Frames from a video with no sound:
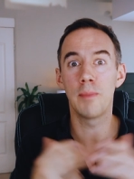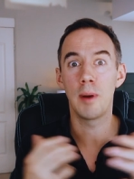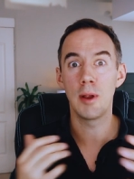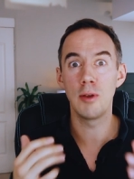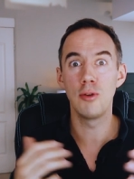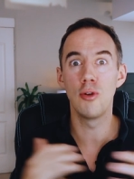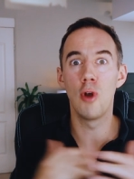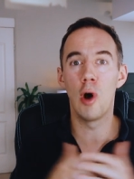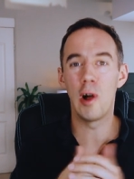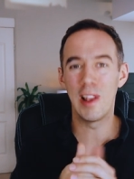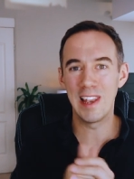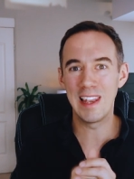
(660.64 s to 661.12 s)
by
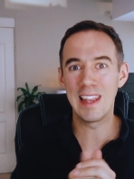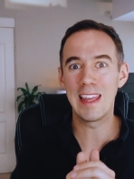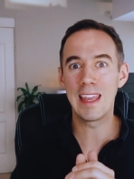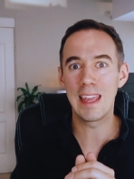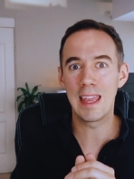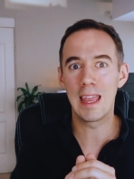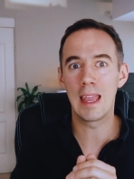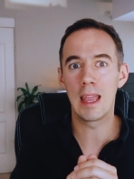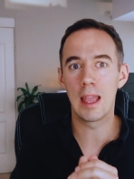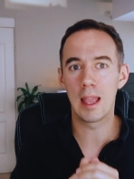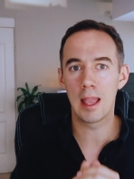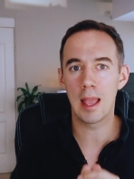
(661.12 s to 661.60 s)
not
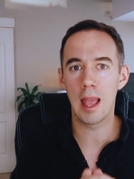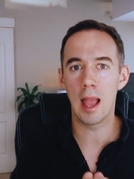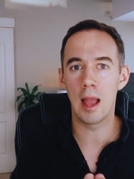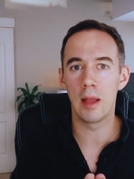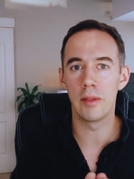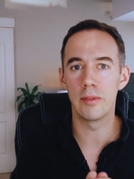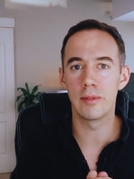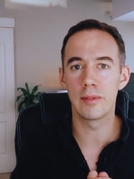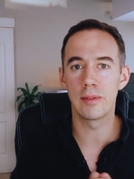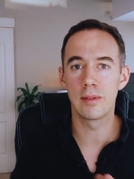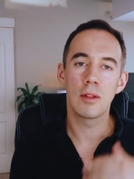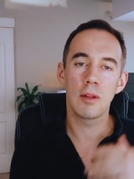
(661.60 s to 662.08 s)
linking
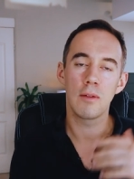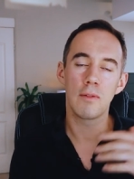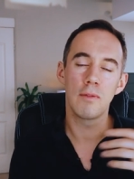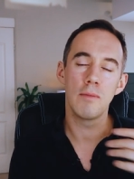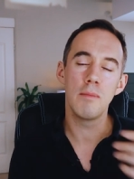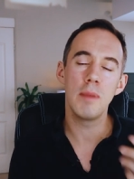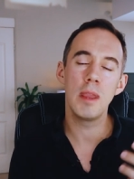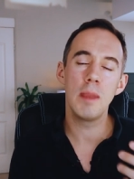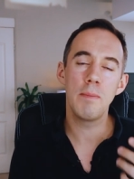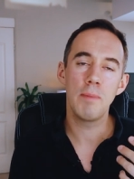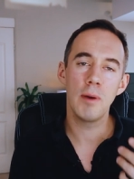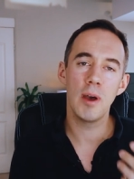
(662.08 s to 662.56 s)
accounts. So for
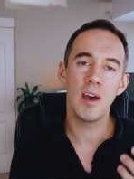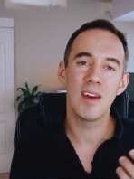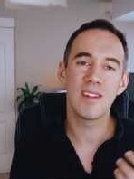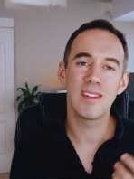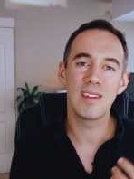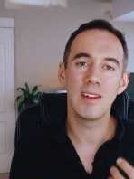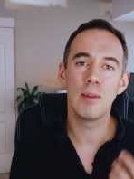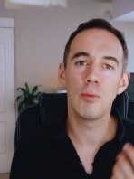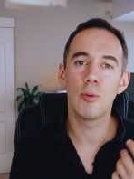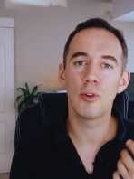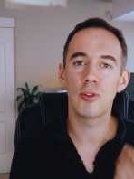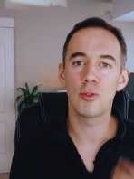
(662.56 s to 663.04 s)
me
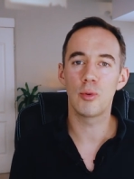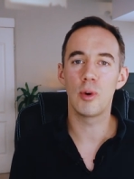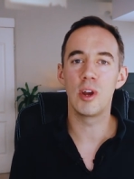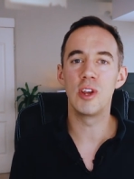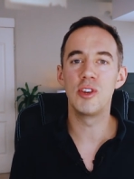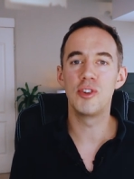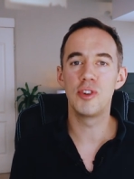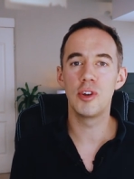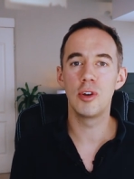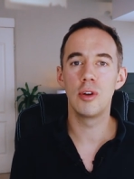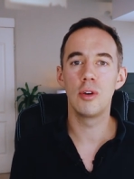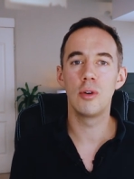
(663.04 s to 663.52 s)
personally, what do I
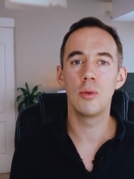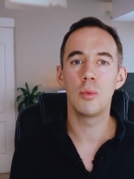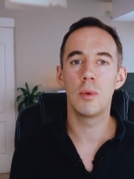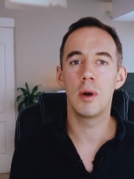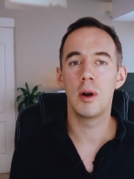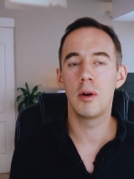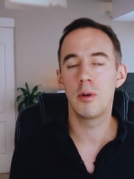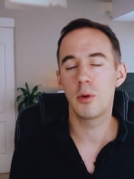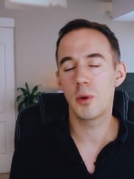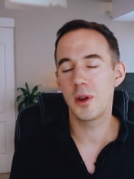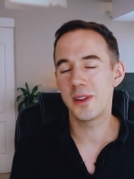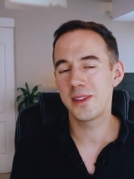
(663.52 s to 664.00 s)
do?
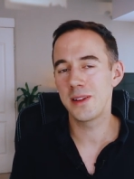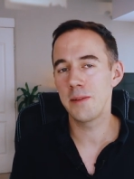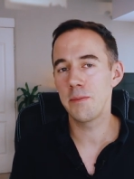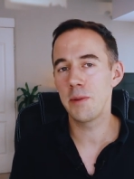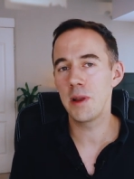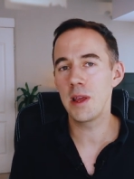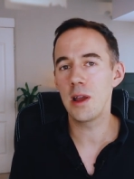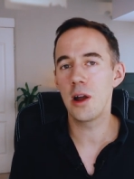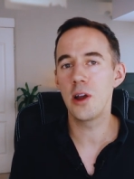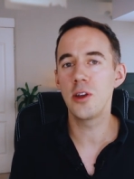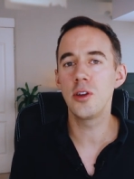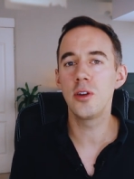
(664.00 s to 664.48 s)
Well, quite
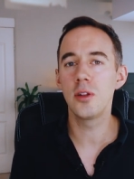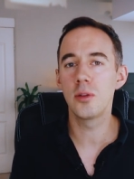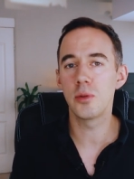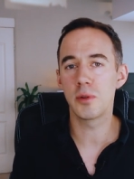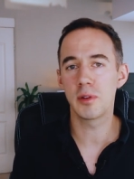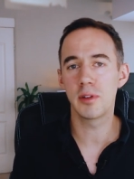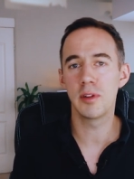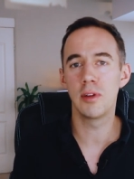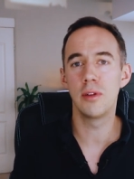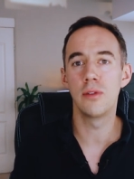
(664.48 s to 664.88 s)
simply, I use what's